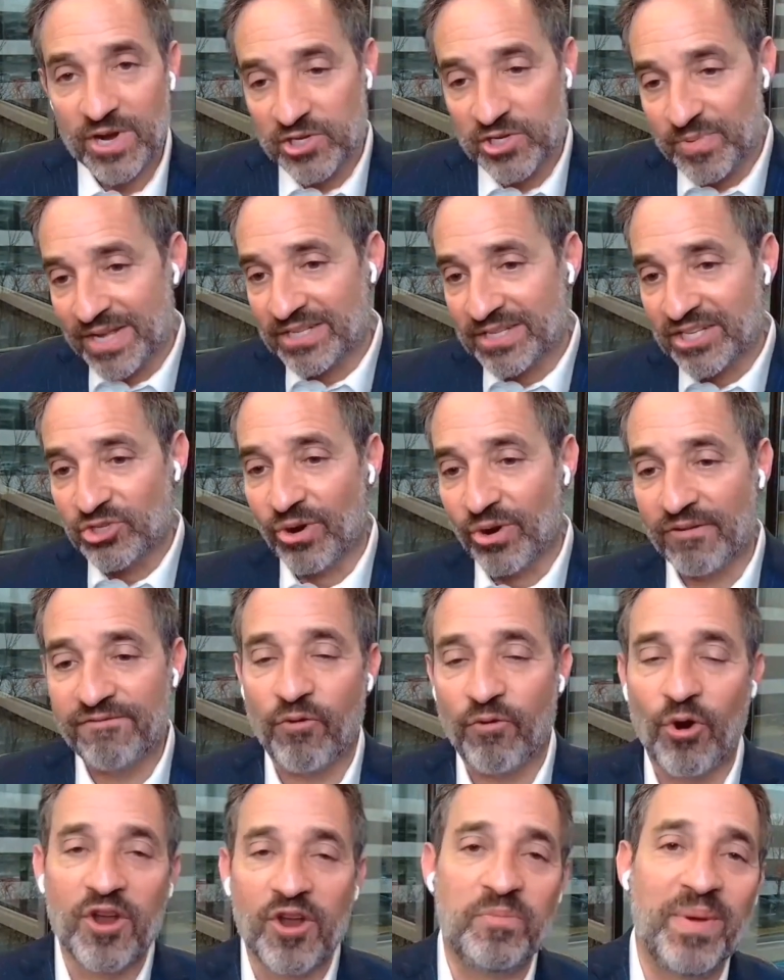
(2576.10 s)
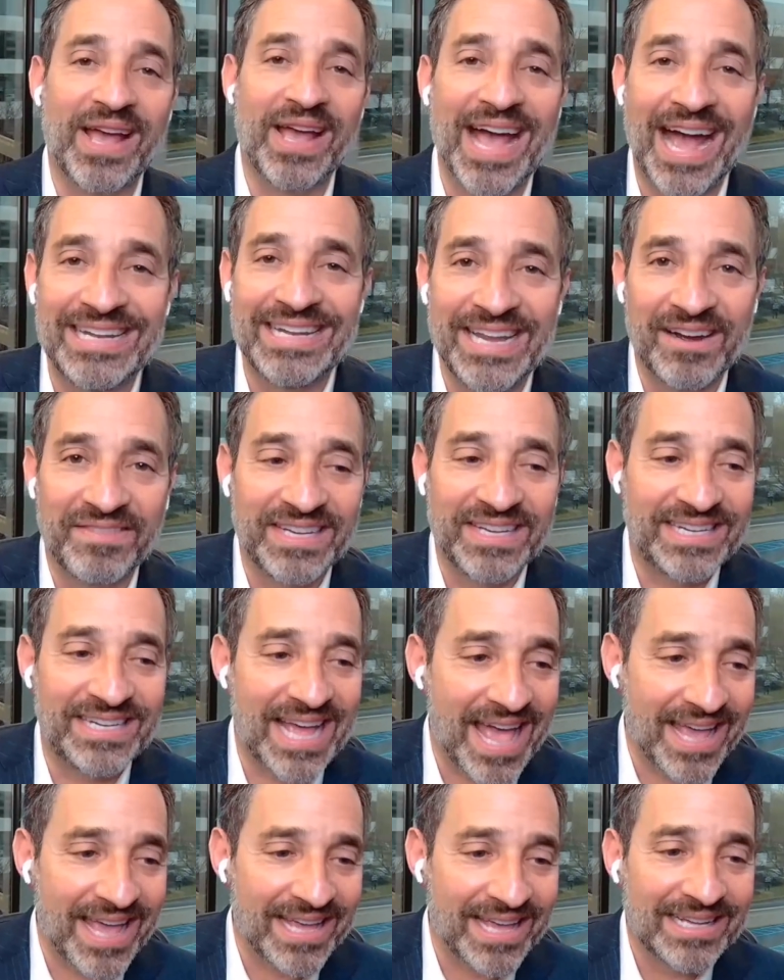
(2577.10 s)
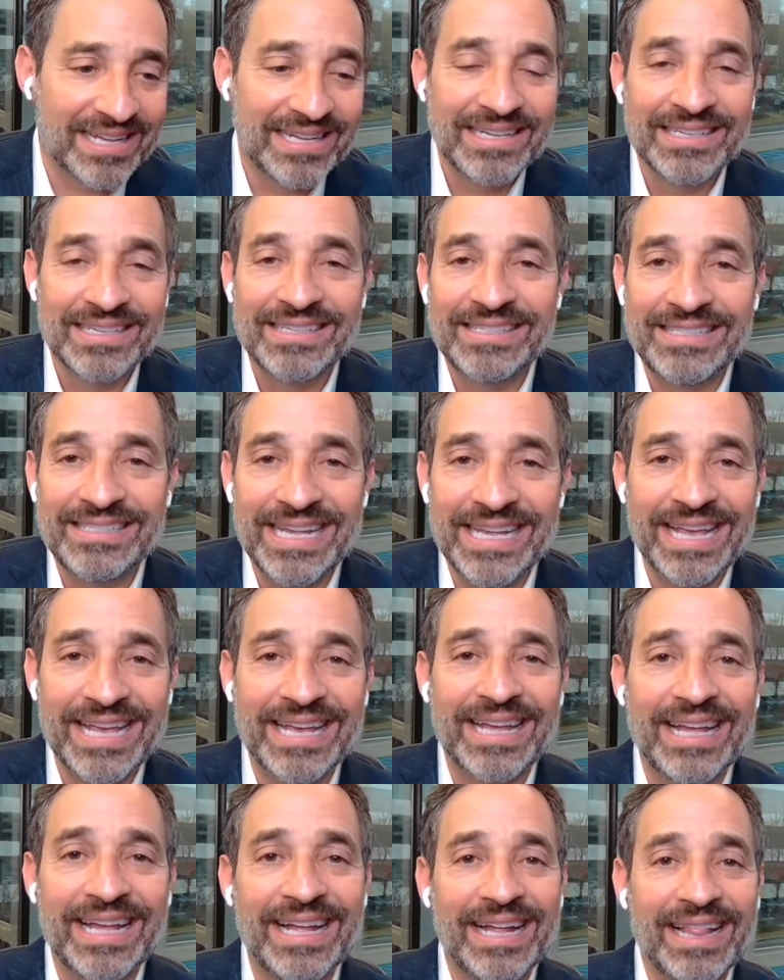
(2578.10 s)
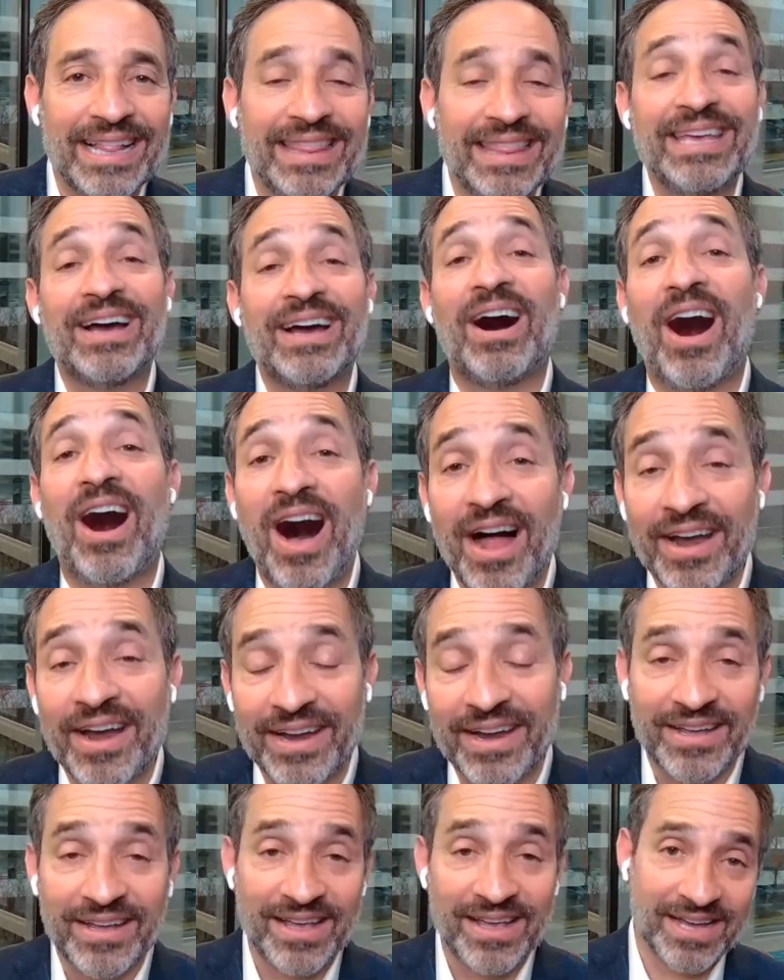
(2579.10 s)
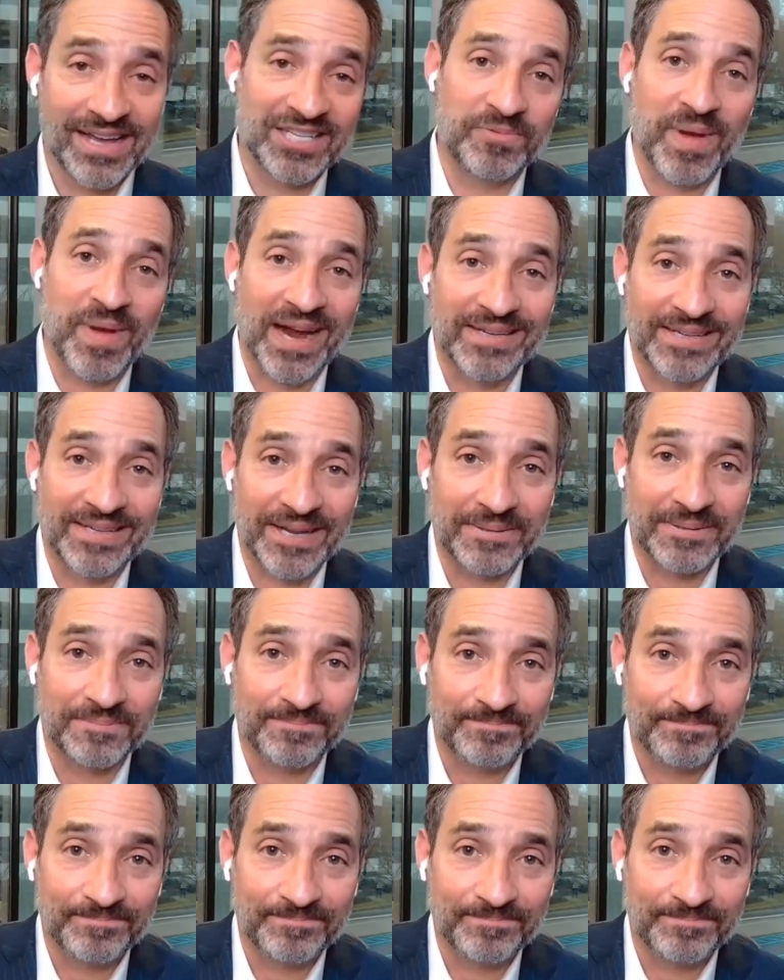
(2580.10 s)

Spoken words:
Which brings us to our 4th big idea of the day: seek the unexpected.